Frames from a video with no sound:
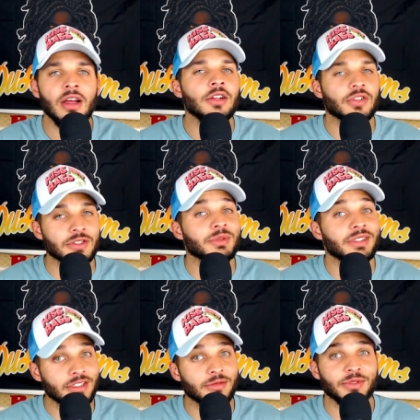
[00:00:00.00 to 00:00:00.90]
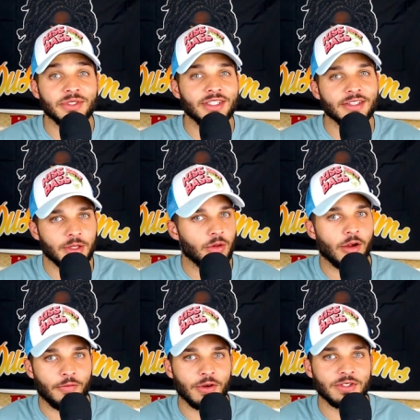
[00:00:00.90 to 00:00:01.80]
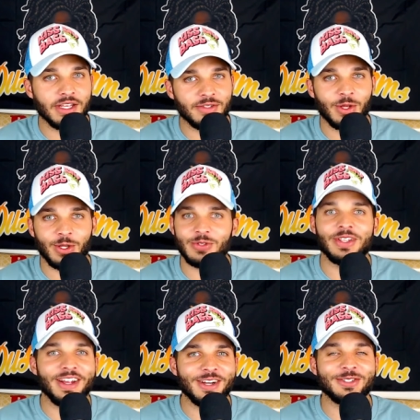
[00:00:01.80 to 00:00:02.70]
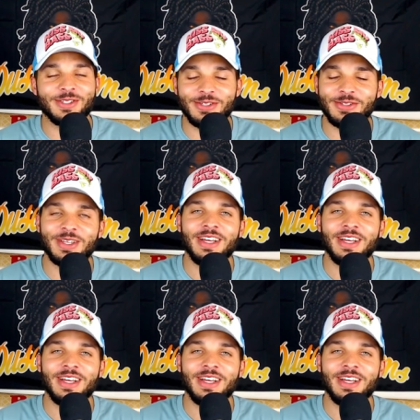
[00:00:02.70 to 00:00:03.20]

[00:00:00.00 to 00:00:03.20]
Trust me, in DWC, that's like our first guess. Like, is it the air stones?